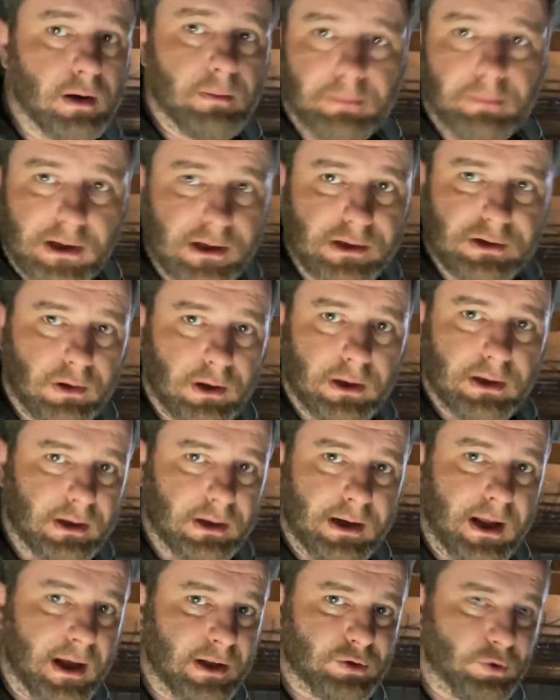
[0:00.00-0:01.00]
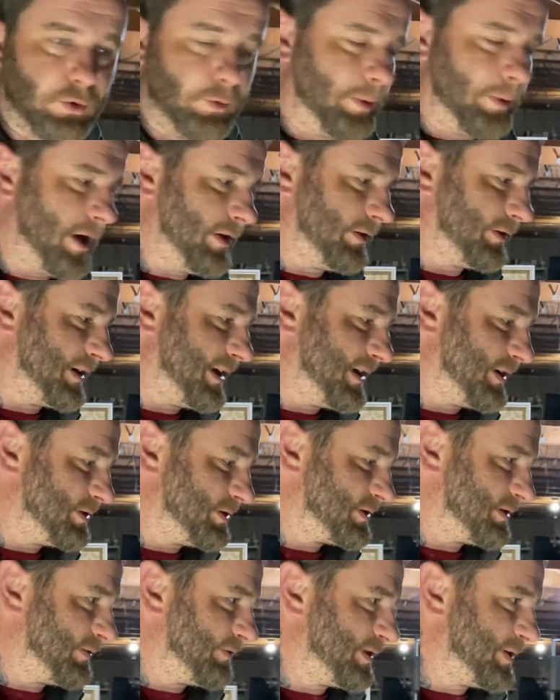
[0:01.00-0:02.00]
Bees aren't the natural
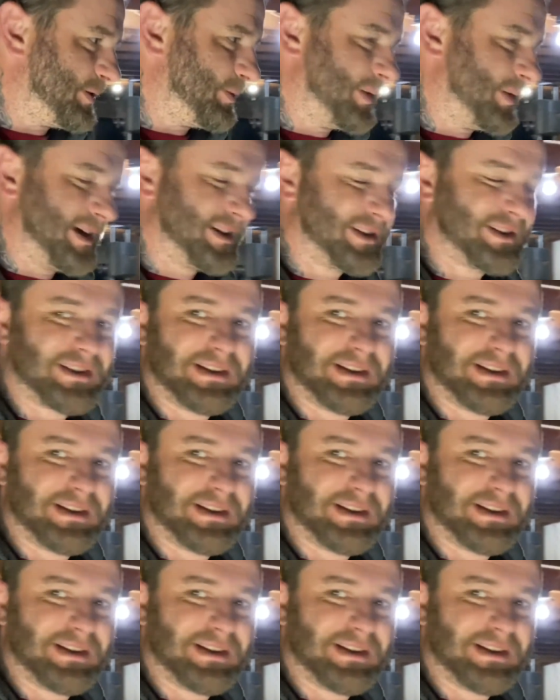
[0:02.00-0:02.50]
pollinators of the U.S.